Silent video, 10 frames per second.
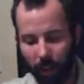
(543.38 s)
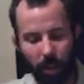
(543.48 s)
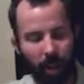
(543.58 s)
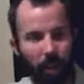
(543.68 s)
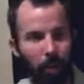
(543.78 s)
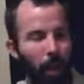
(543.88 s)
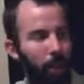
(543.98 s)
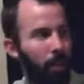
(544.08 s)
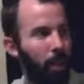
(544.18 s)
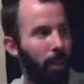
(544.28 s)
starting to come out
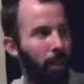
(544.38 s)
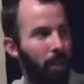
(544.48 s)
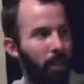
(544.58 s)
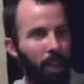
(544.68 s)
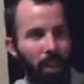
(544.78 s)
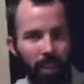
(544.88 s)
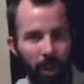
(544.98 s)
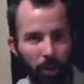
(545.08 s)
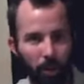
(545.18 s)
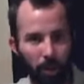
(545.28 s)
with TVs that
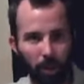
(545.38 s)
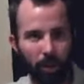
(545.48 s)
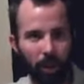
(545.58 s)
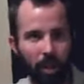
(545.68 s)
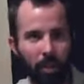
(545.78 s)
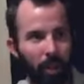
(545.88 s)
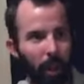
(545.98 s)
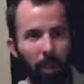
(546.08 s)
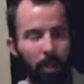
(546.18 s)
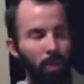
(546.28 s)
are literally like
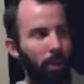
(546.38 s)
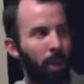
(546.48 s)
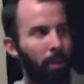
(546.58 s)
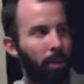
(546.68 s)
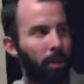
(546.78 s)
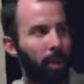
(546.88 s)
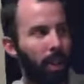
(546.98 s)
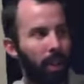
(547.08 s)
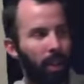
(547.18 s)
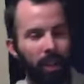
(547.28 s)
picture frames.
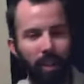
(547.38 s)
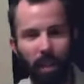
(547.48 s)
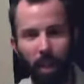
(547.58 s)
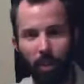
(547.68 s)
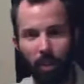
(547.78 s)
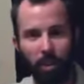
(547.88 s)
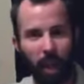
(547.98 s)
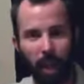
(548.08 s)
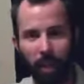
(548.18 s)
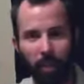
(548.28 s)
You know, you just
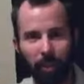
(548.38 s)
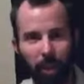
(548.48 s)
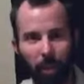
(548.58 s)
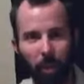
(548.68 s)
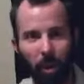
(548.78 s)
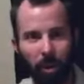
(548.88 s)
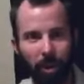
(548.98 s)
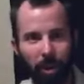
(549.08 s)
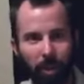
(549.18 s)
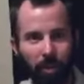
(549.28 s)
hang them on the wall, and
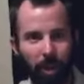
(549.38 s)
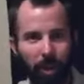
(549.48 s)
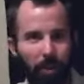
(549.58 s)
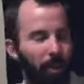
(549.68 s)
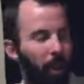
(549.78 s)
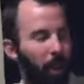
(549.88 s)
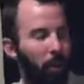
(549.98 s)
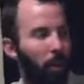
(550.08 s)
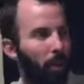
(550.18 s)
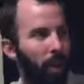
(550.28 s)
they're
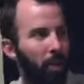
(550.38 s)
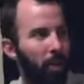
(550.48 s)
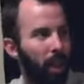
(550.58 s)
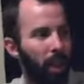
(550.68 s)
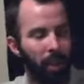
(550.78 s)
1/4 inch thick.